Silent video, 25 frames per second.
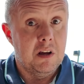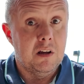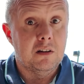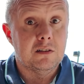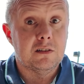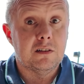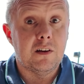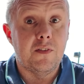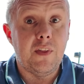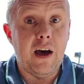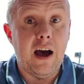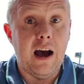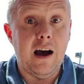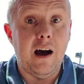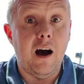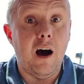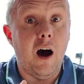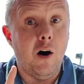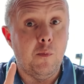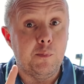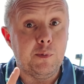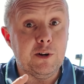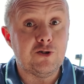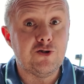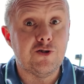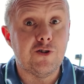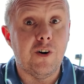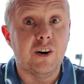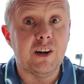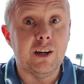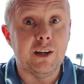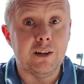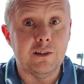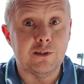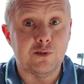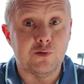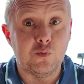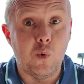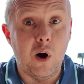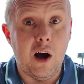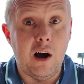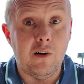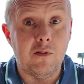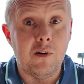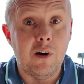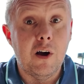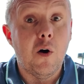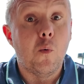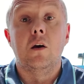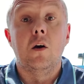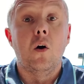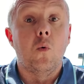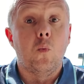So that I'll be trying as well.